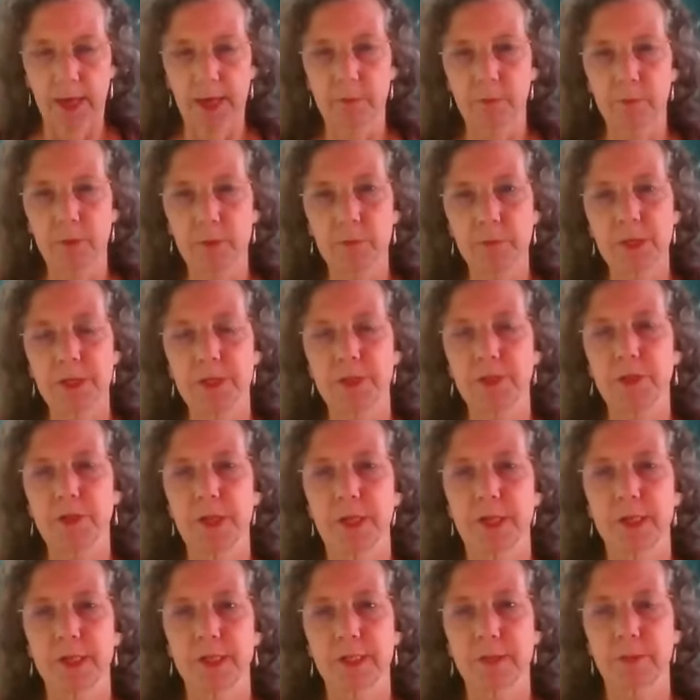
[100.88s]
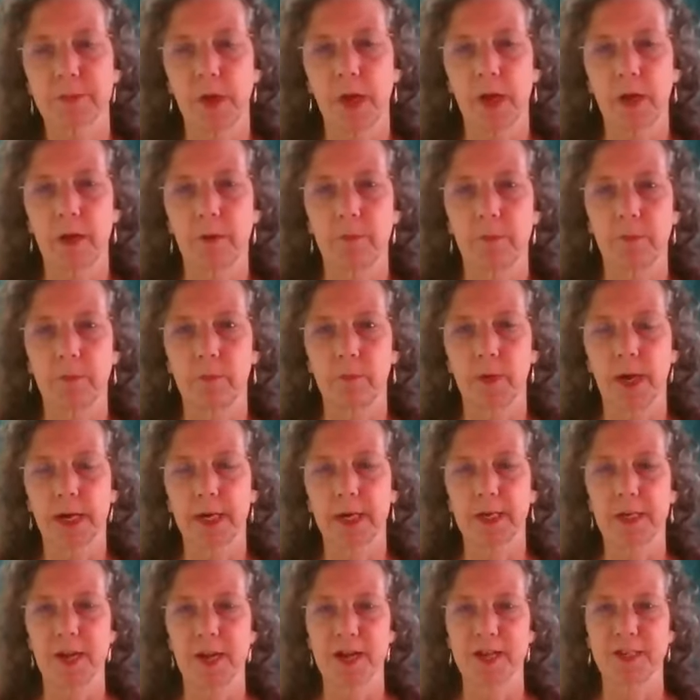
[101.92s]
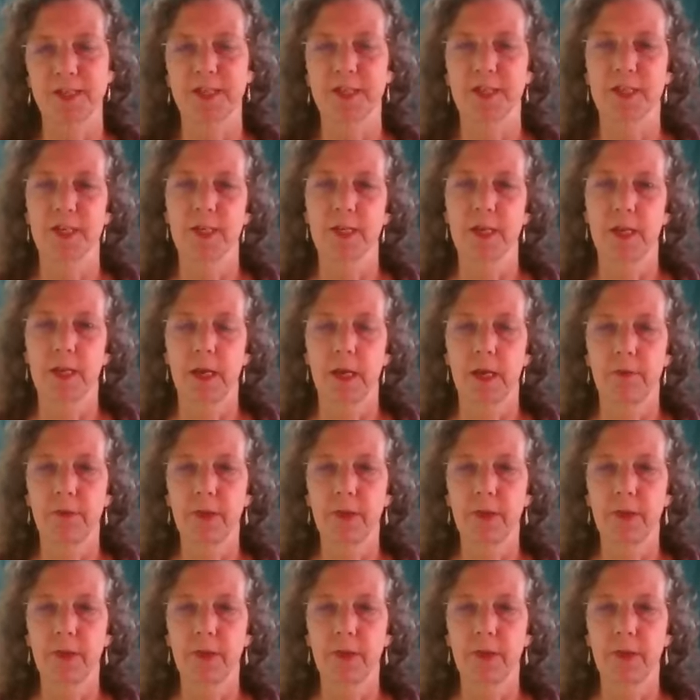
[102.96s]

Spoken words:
And when we do this, recognizing